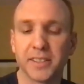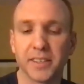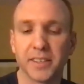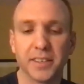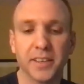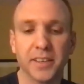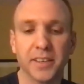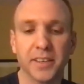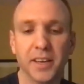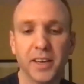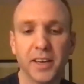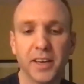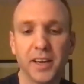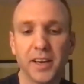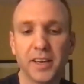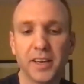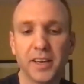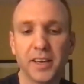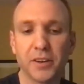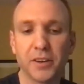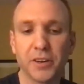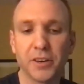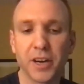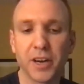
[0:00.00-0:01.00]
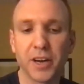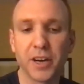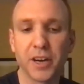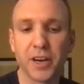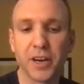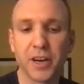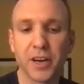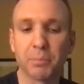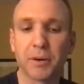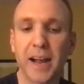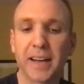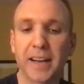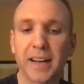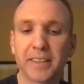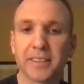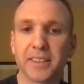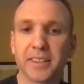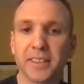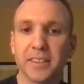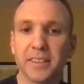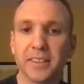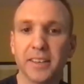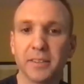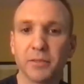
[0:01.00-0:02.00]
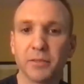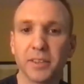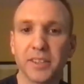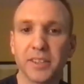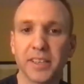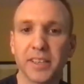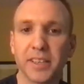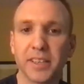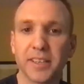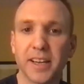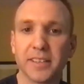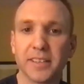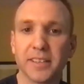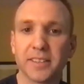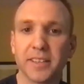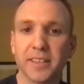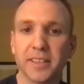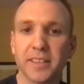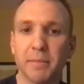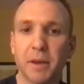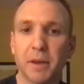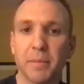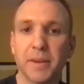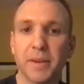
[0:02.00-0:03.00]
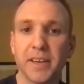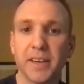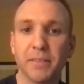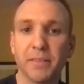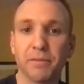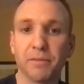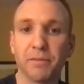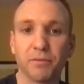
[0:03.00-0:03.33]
And, you know, you're not practicing with the intensity that maybe